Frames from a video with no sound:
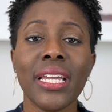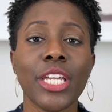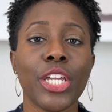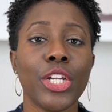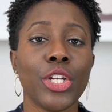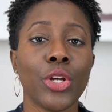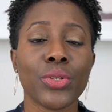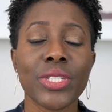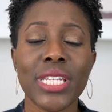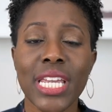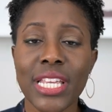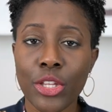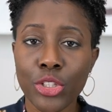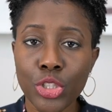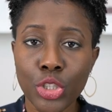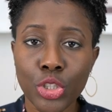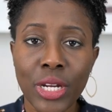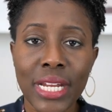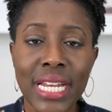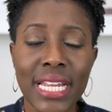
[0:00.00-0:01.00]
you know, take the
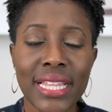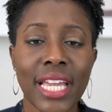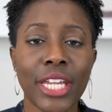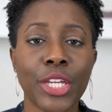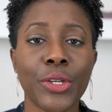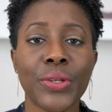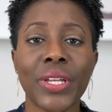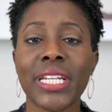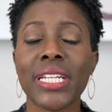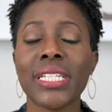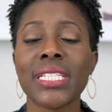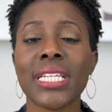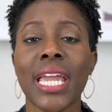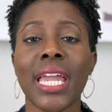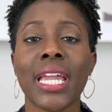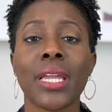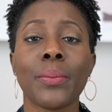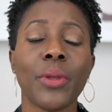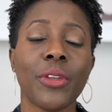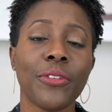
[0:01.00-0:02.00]
training that you need to
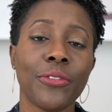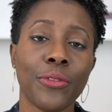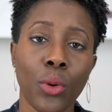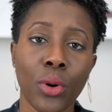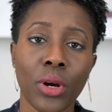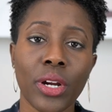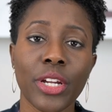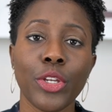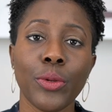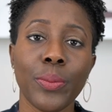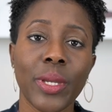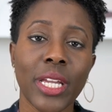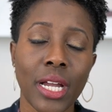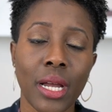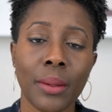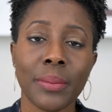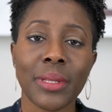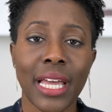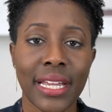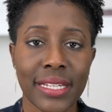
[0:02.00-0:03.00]
take before you
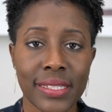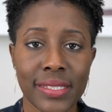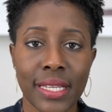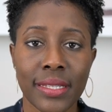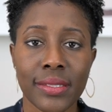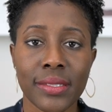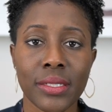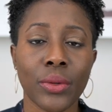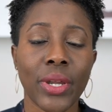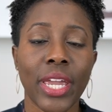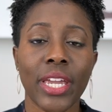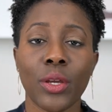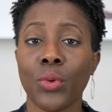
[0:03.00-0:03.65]
become licensed, okay?